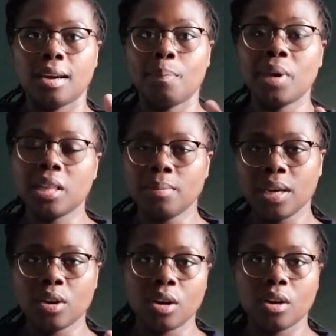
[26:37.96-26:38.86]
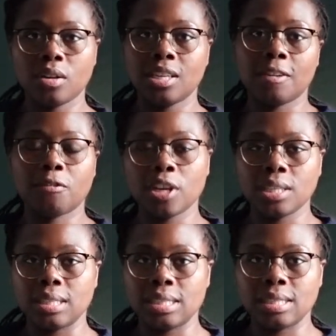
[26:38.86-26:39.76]
millimeter
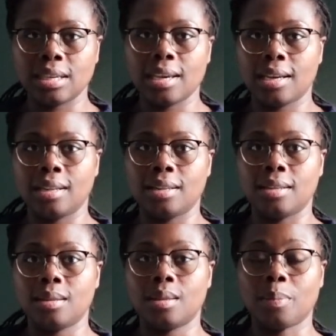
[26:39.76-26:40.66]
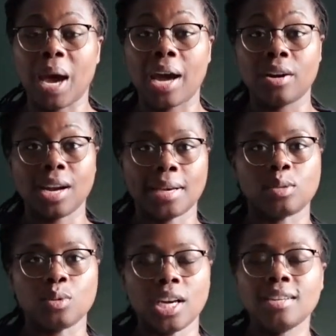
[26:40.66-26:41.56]
difference in the pattern
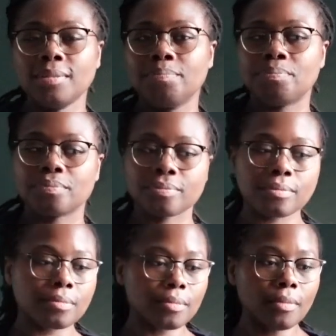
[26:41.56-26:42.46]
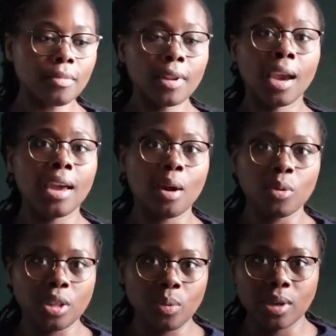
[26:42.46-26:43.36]
as written. And I
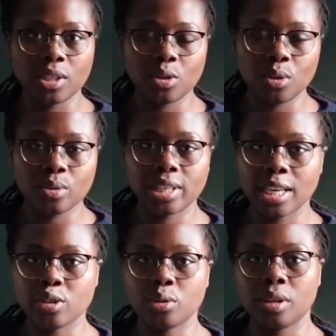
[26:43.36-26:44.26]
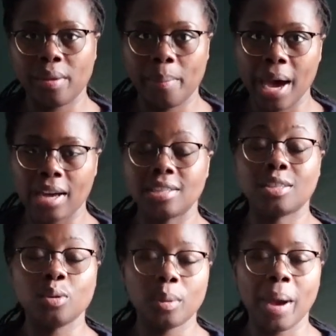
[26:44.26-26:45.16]
really want to stay true to
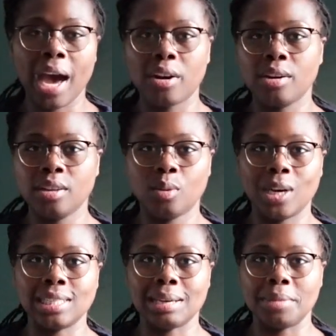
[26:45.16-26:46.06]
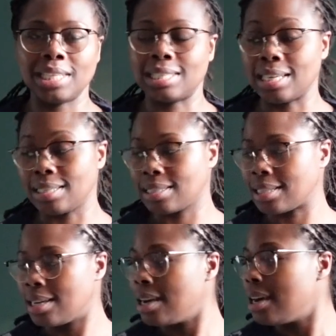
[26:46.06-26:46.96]
the pattern in the ways that make sense.
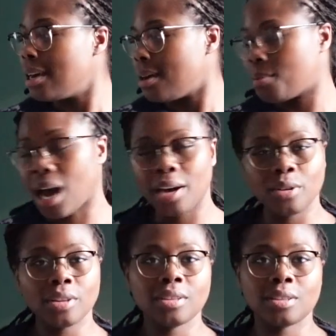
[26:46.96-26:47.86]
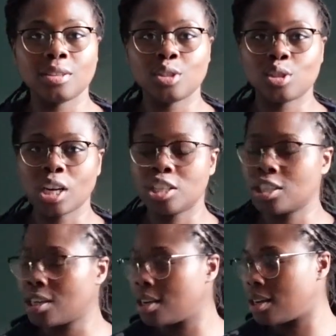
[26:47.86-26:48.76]
I'm honoring the
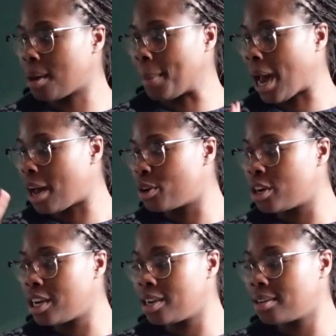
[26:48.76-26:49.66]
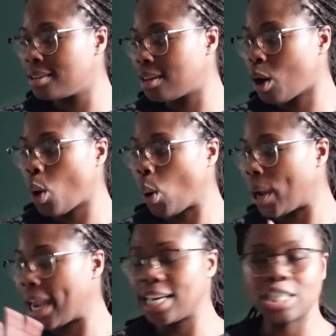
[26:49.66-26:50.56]
construction. I'm honoring the whole
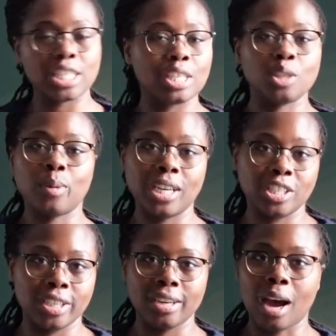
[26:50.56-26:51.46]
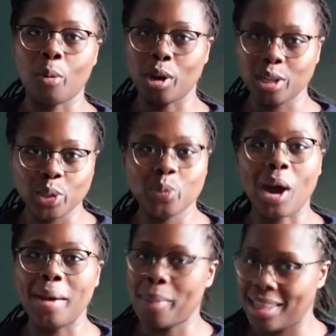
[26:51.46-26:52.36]
gauge situation. I want to do
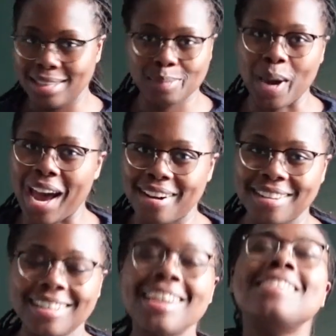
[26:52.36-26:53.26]
right by this pattern.